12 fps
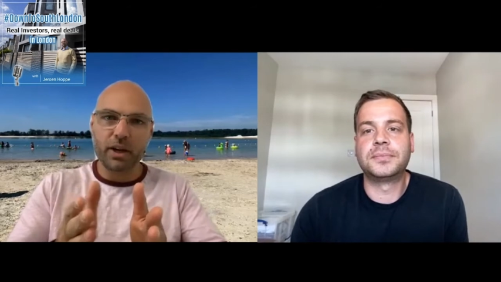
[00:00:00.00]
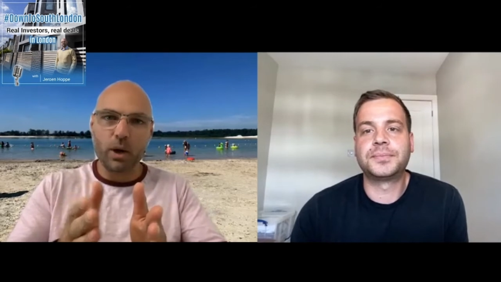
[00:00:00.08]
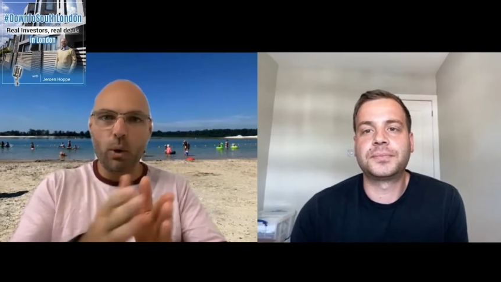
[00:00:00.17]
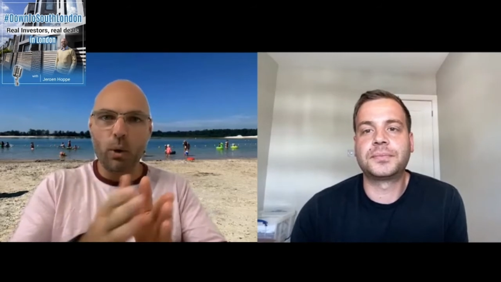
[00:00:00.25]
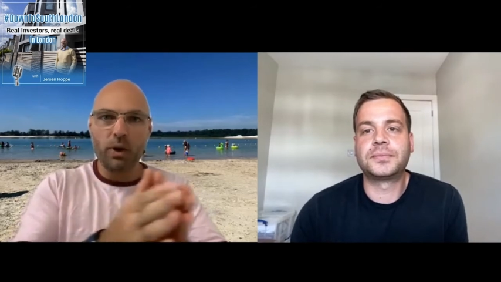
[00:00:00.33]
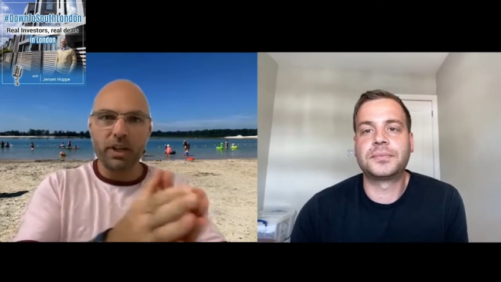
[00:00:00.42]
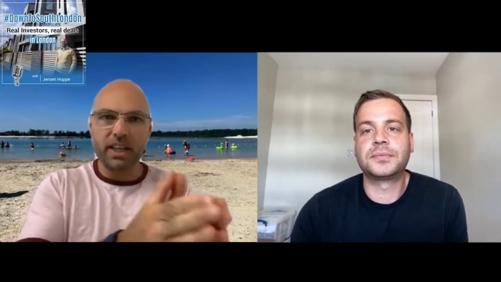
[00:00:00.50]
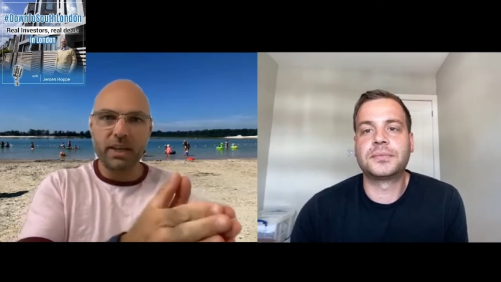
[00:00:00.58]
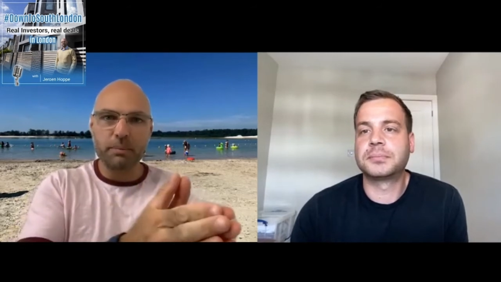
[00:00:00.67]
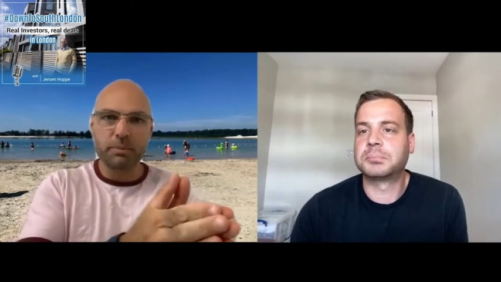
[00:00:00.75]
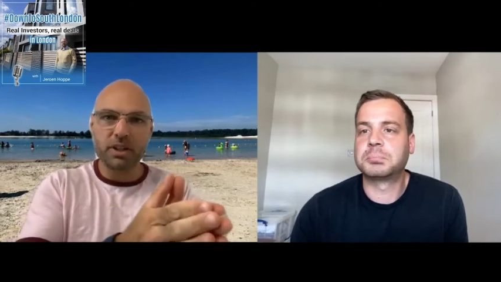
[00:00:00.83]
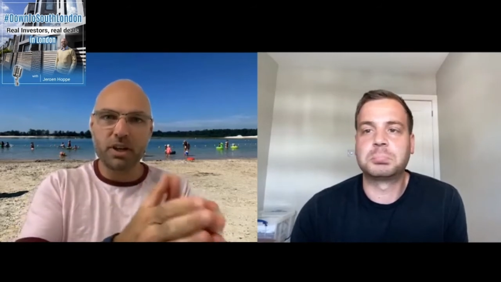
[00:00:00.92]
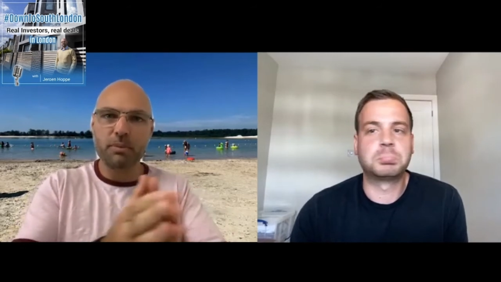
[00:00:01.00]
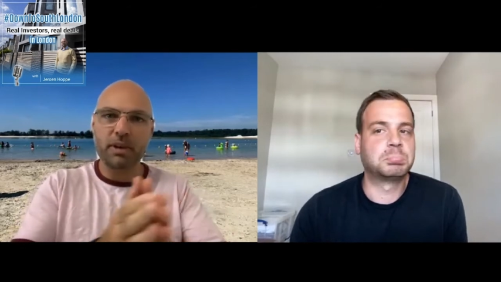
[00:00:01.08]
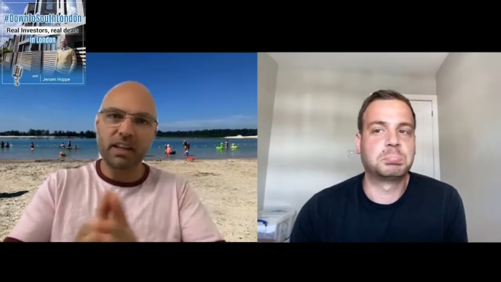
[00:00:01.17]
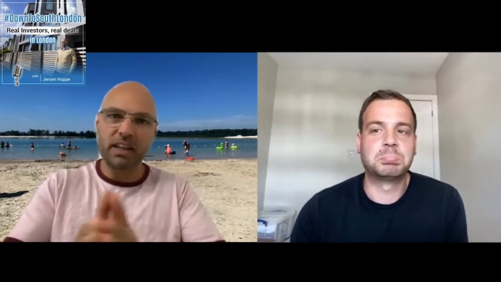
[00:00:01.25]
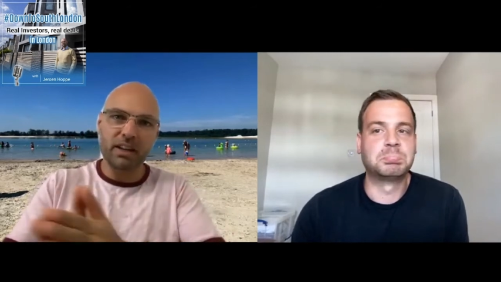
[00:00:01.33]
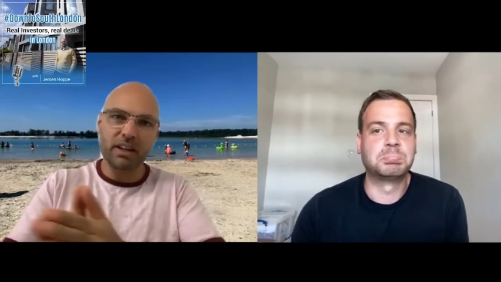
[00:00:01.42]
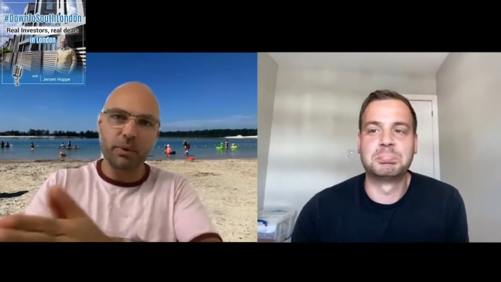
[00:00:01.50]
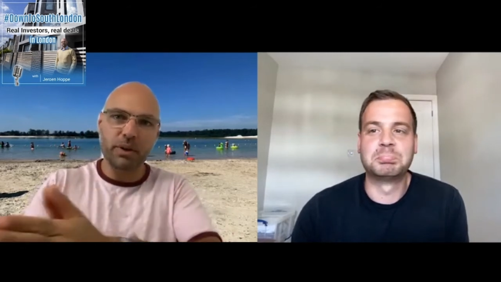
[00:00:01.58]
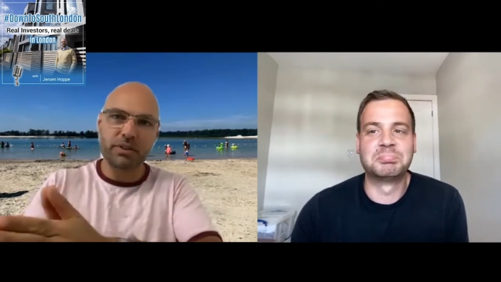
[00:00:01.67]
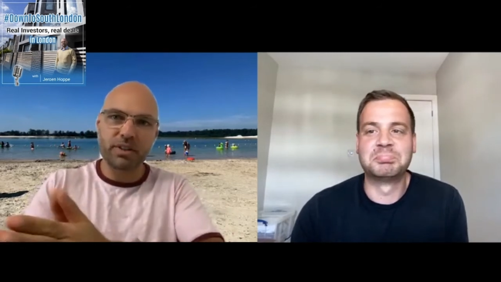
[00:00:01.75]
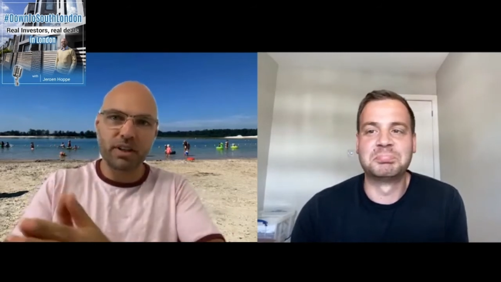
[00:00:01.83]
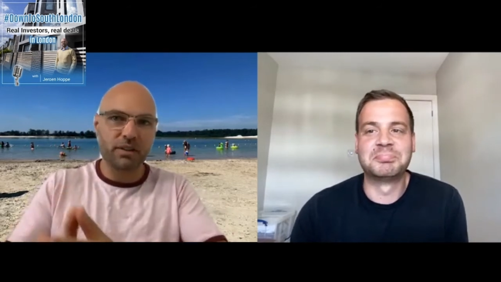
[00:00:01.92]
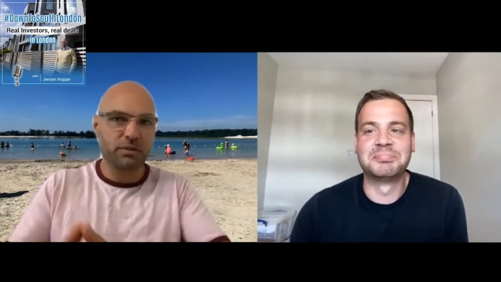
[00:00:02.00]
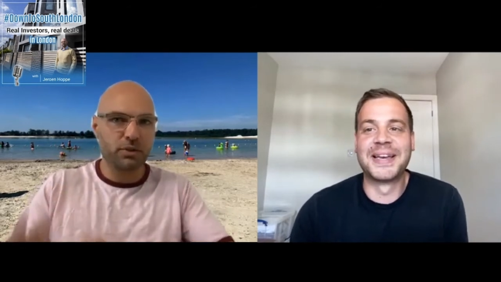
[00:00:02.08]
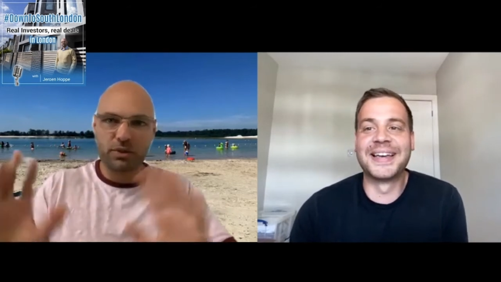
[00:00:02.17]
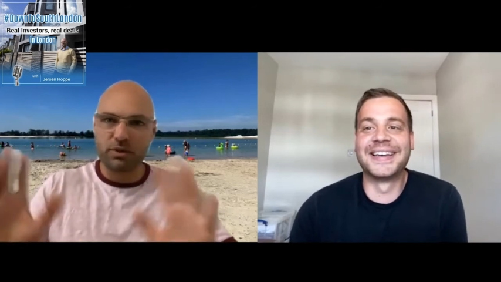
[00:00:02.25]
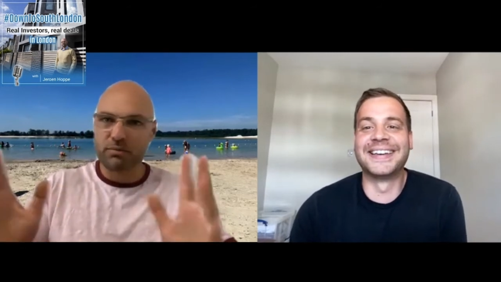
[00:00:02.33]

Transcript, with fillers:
Speaker 1: oh, I want to keep so many, and I want to sell, just